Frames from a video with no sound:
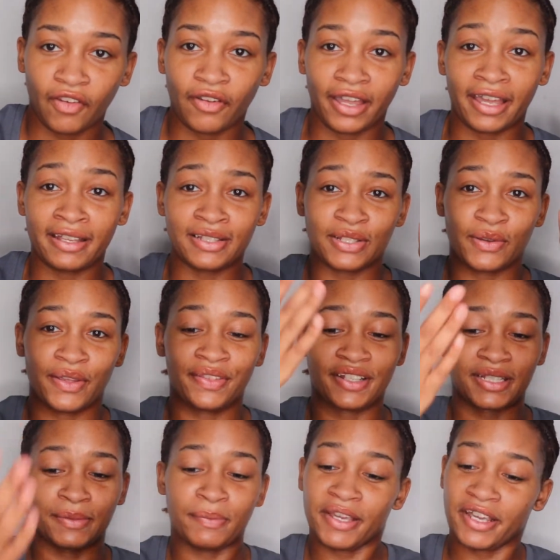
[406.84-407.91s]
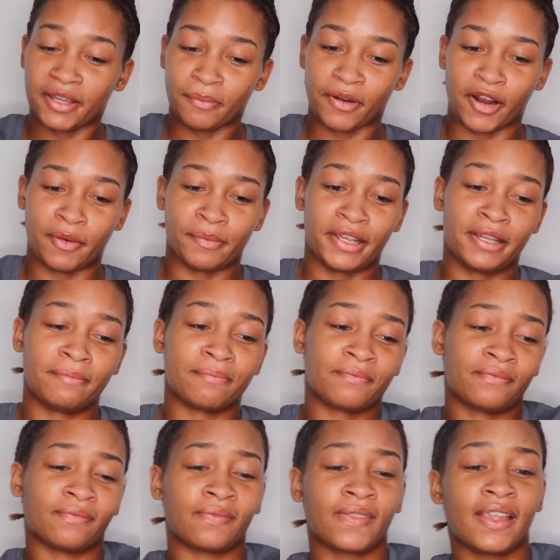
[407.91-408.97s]
Okay, so in this big compartment,
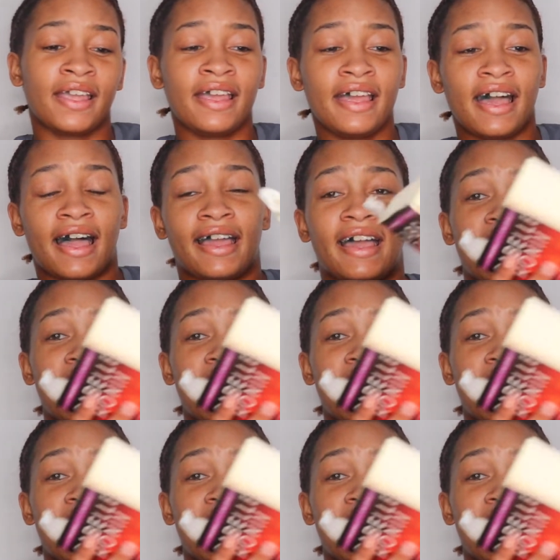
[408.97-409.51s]
I